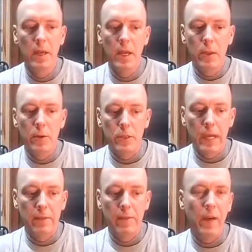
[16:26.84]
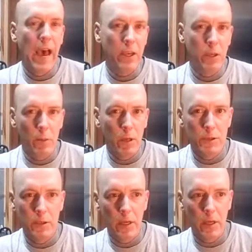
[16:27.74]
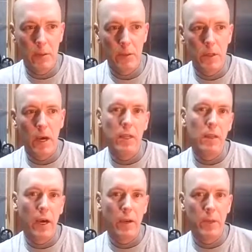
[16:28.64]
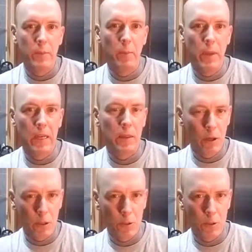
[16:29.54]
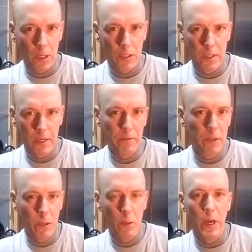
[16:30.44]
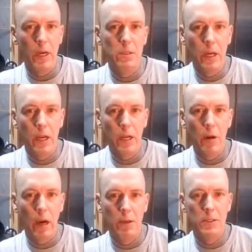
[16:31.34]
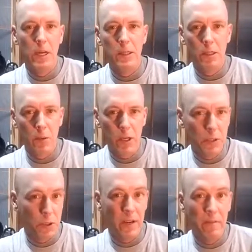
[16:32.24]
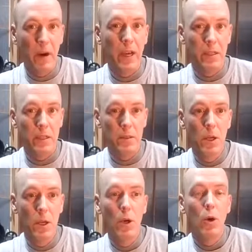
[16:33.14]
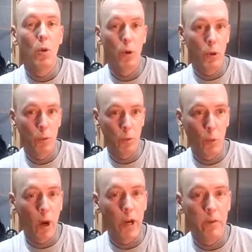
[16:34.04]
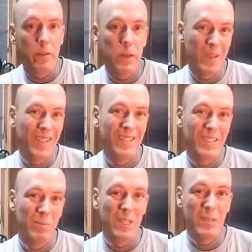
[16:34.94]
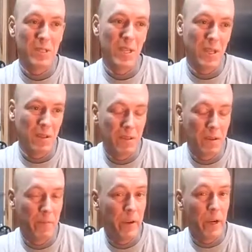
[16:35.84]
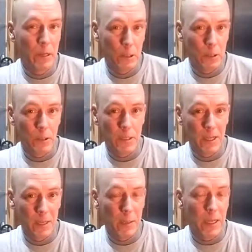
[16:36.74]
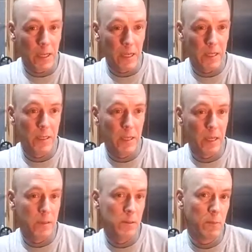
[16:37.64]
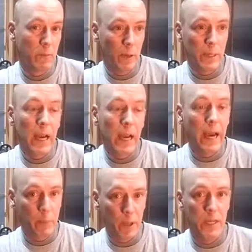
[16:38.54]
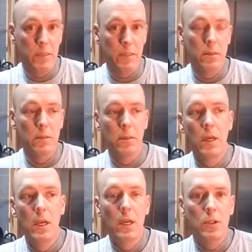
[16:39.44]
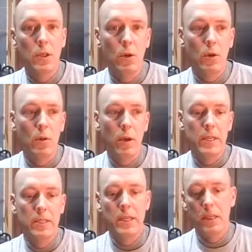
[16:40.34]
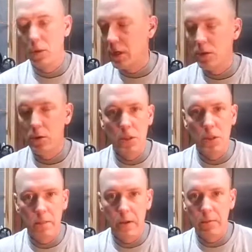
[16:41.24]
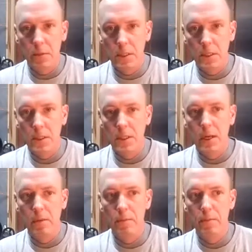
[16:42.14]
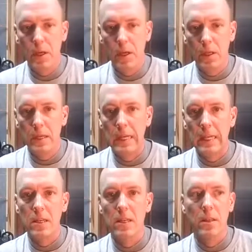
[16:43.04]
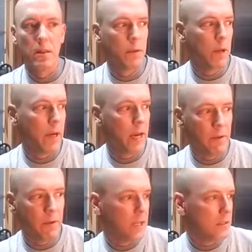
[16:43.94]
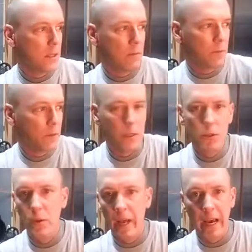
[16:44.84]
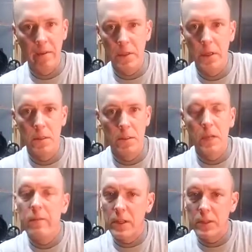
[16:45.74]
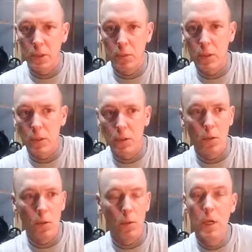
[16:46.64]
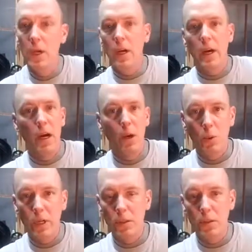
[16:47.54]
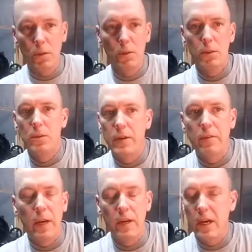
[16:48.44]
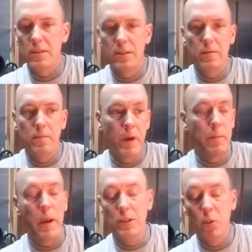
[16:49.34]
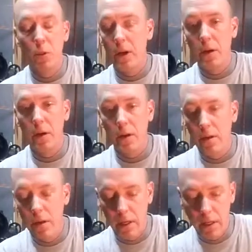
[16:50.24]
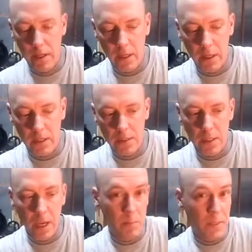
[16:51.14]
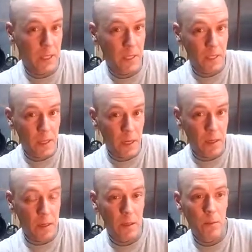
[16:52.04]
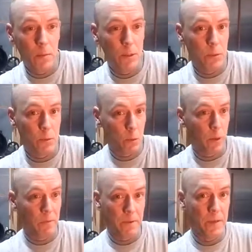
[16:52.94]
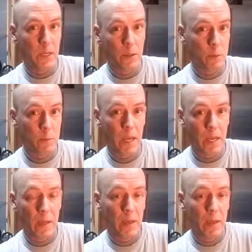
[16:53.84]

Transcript: there's kind of a vacuum also here. There's not a lot of people making large truck stuff in the US. You got to go outside the US to try to find it, or go through one of them that can sometimes take a very long time to get at some really high prices. So as I look at doing the G506 stuff and get into I've got stuff for the 2.5 tons that I eventually want to do. I got weasels. I've got guys I'm actually working on, I think it's the MT tug, which are what, 15 of those made.